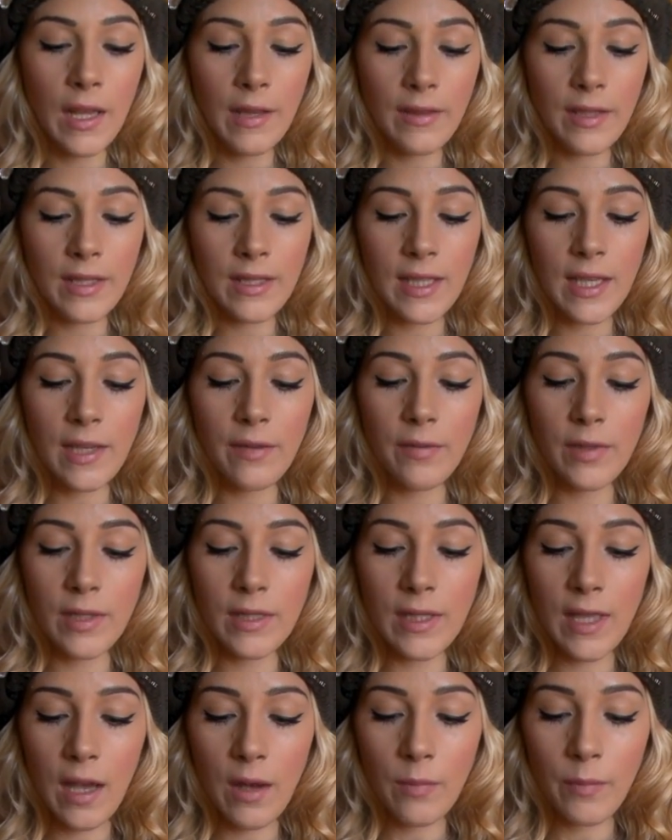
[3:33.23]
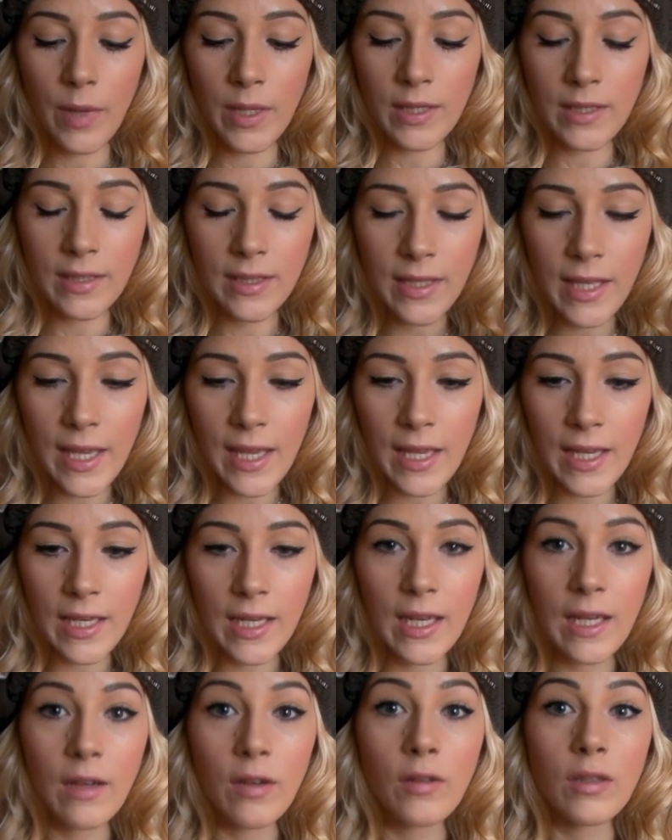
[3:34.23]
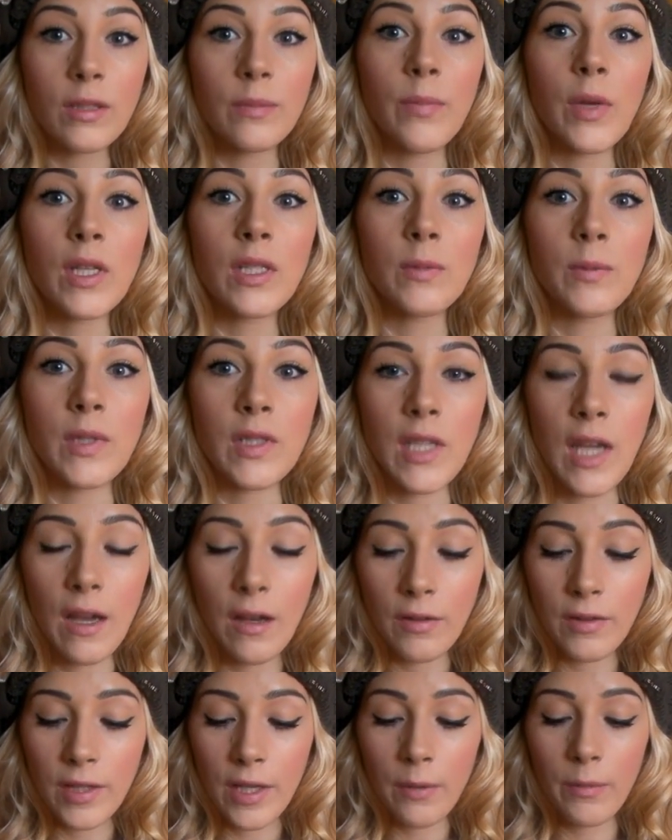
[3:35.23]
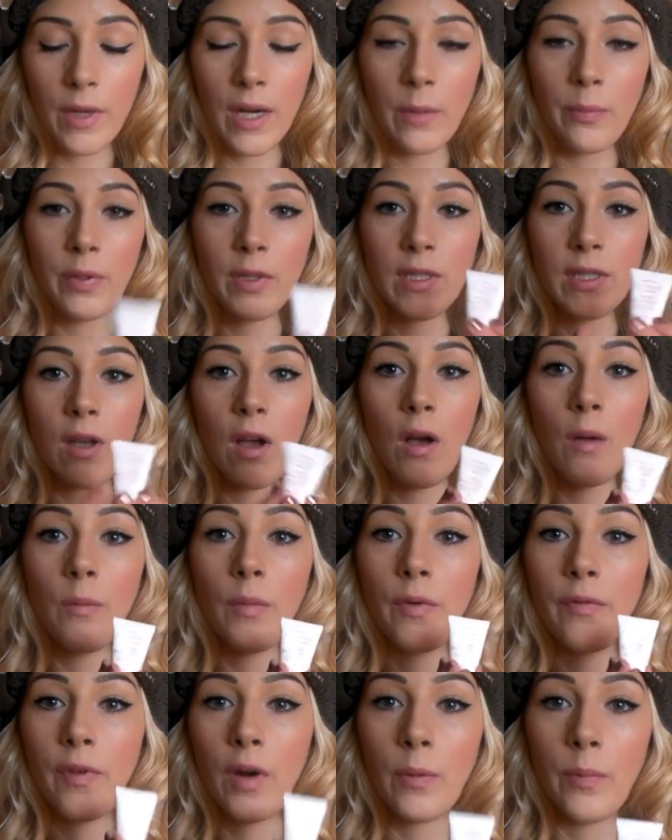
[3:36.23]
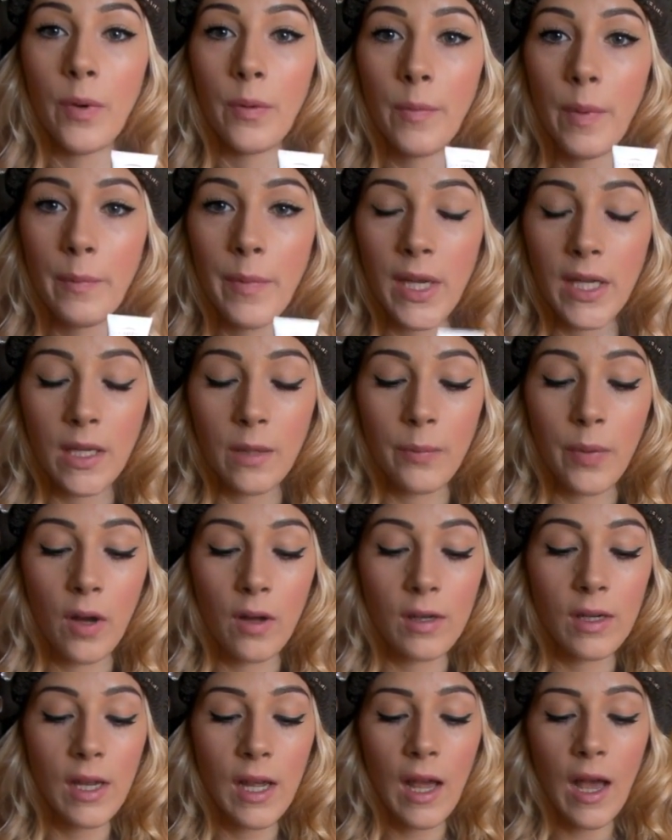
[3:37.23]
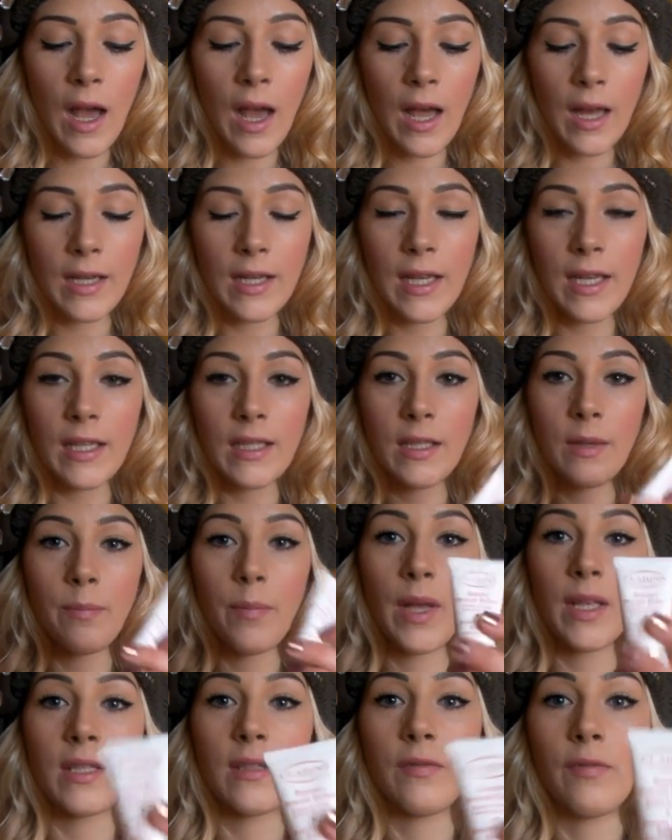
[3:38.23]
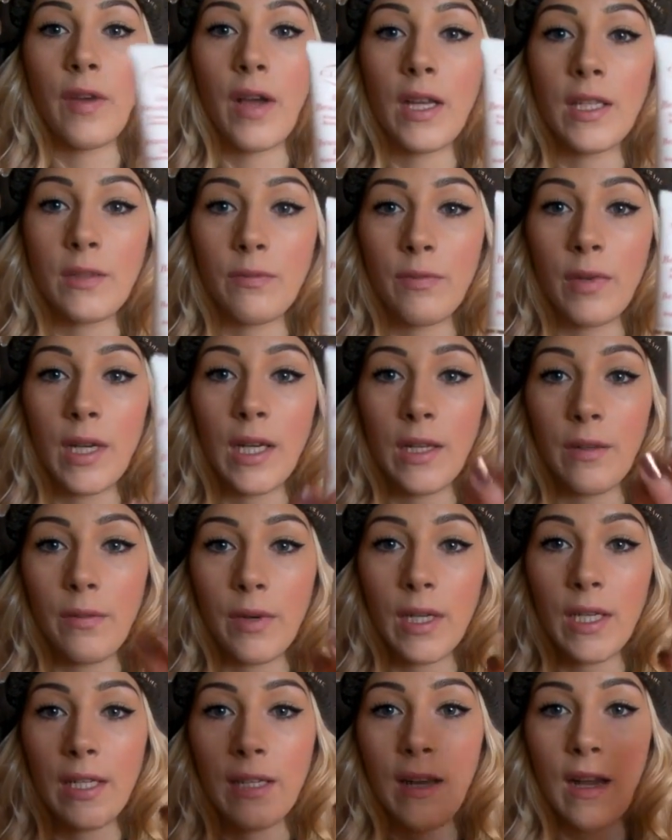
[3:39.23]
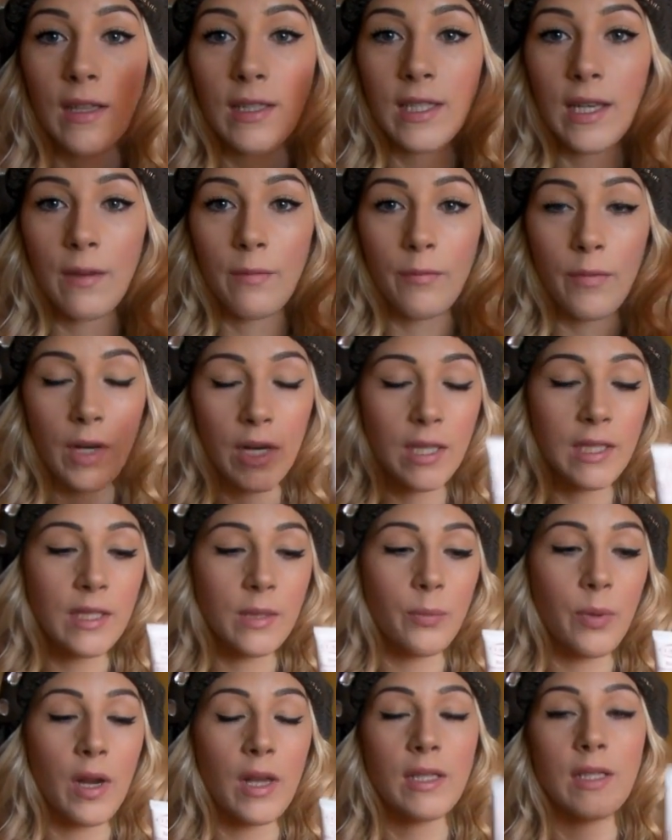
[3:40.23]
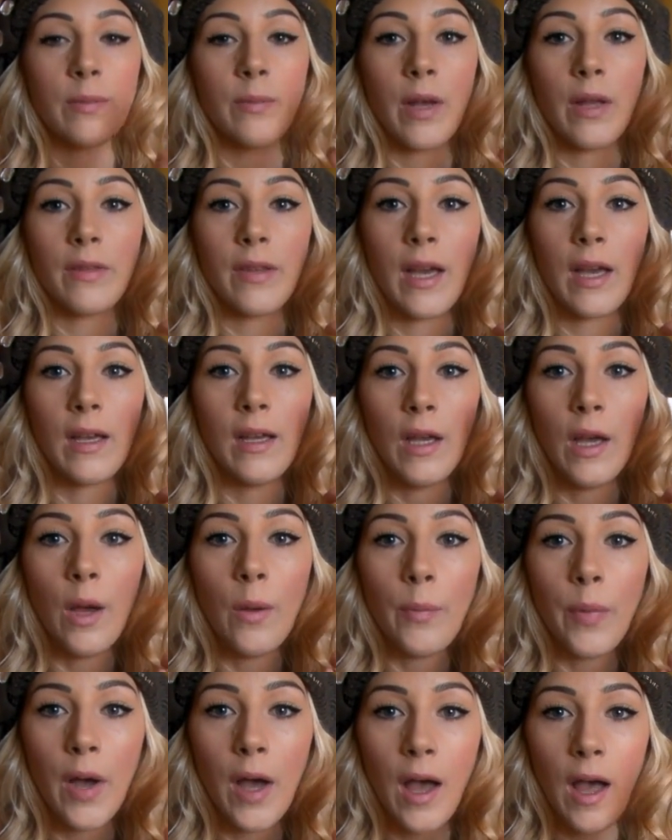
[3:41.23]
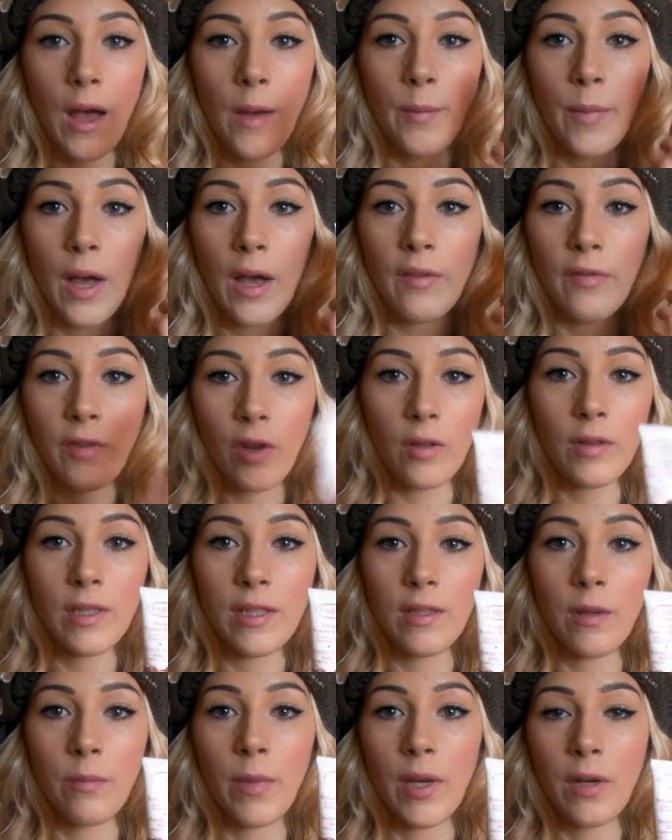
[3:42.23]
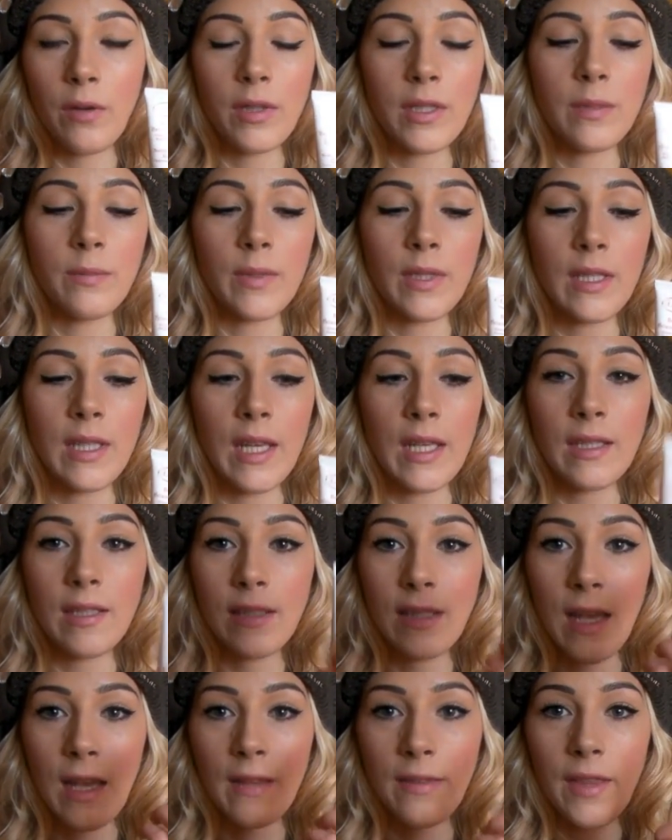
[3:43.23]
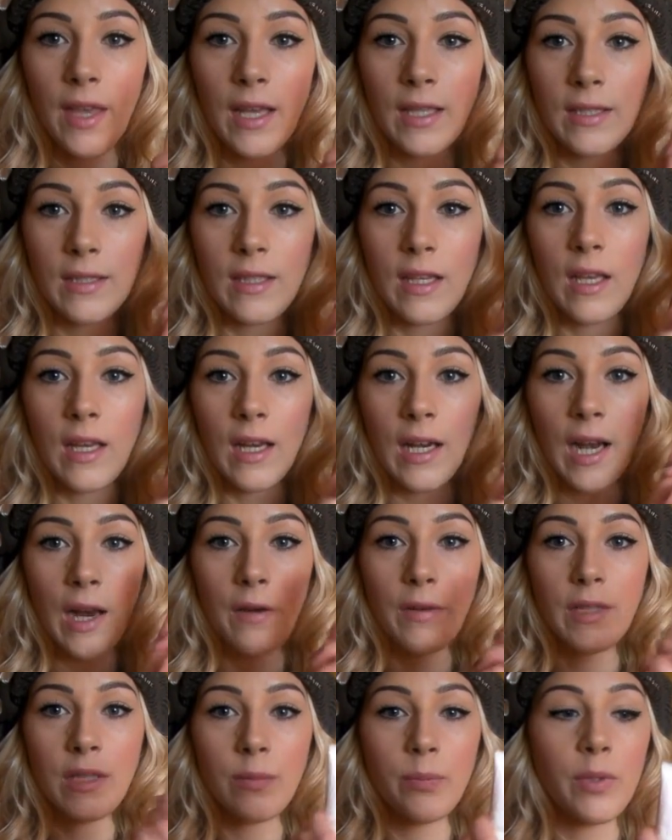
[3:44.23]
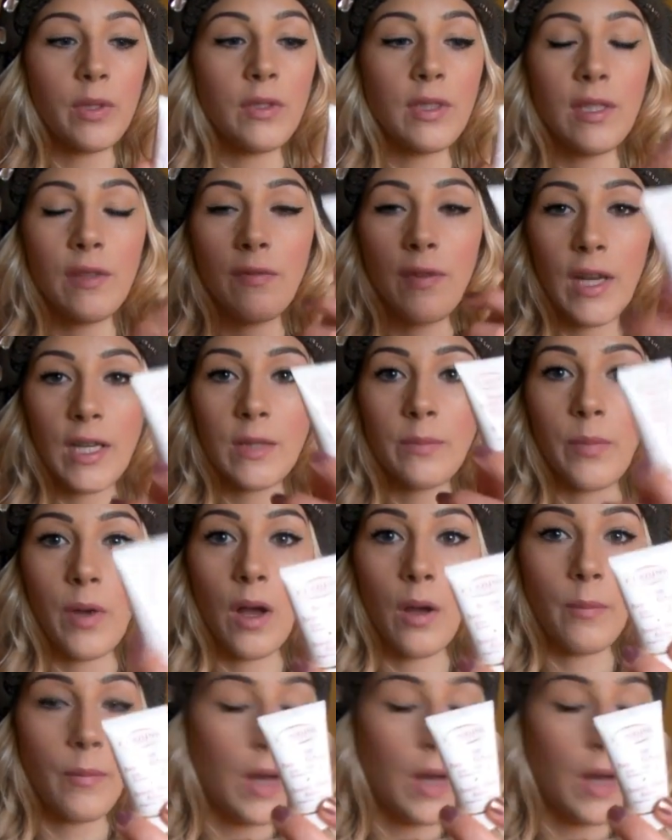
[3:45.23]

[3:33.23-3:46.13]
This evens out my skin, it looks much healthier when I put it on before I put my makeup on, and it mattifies really nicely. I'm really surprised about that, but I've got this on my Christmas list, and that's Clarins Beauty Flash Balm.